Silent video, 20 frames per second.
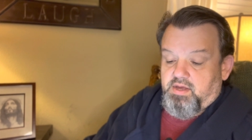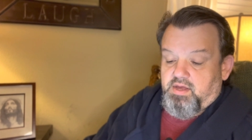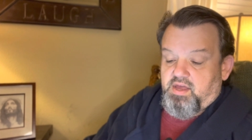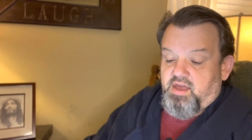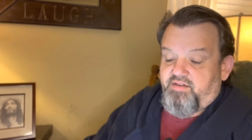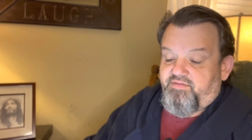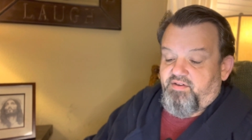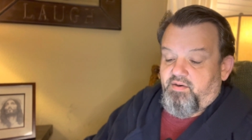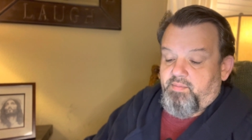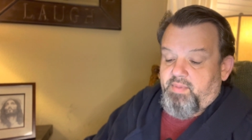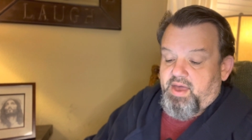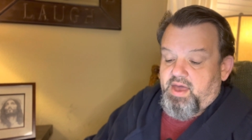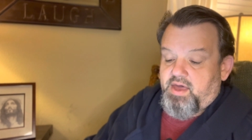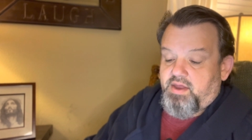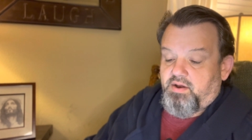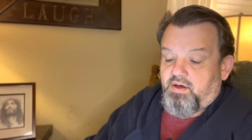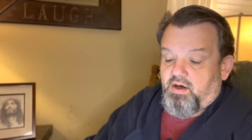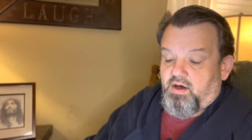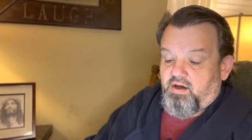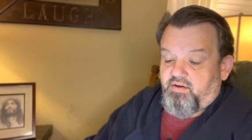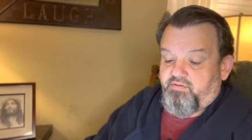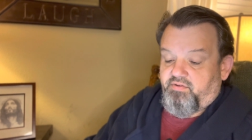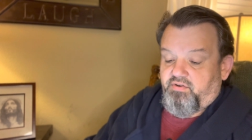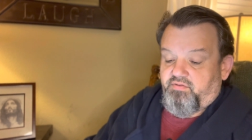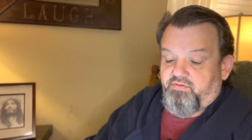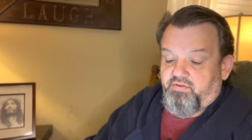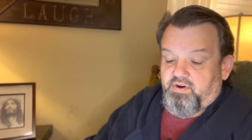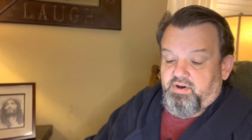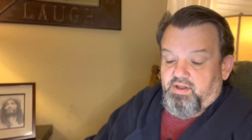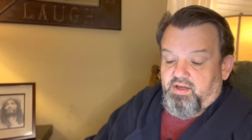If a man offered
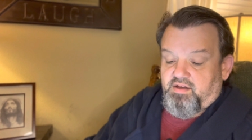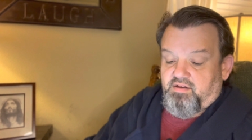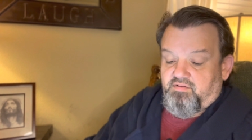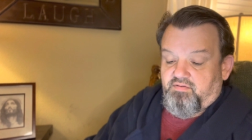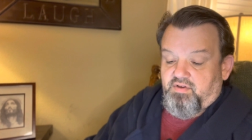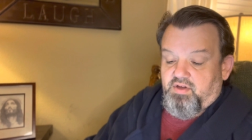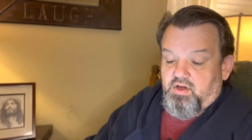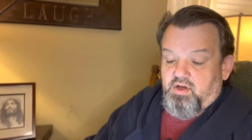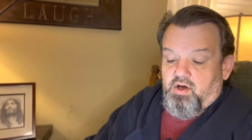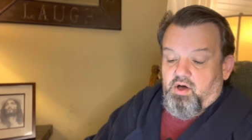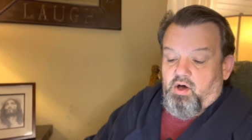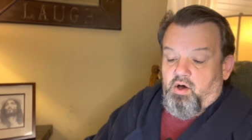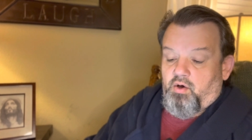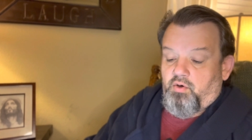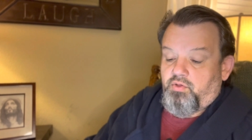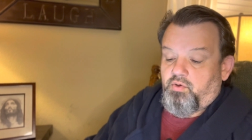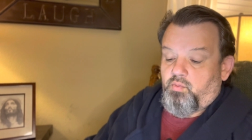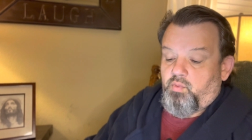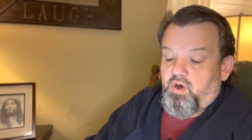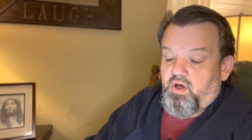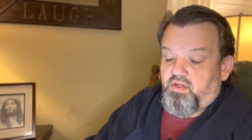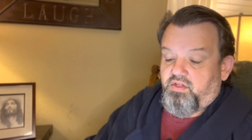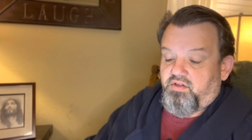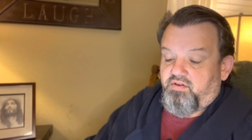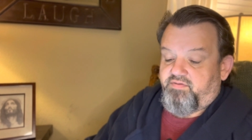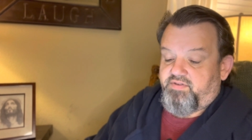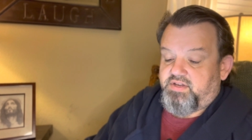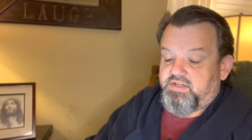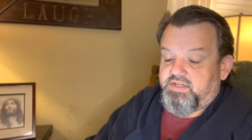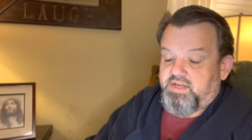for love all the wealth
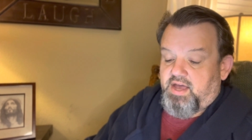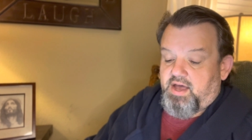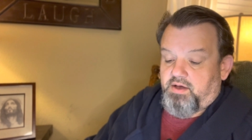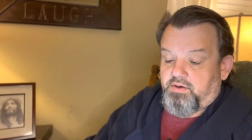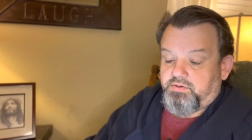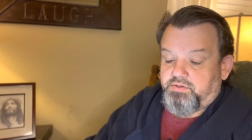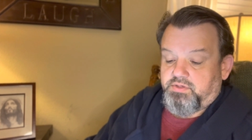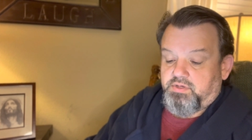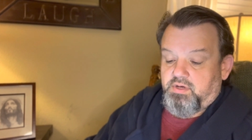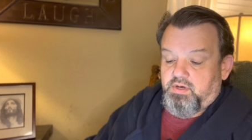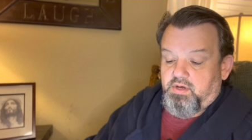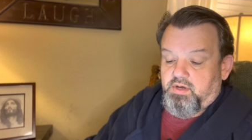of his house,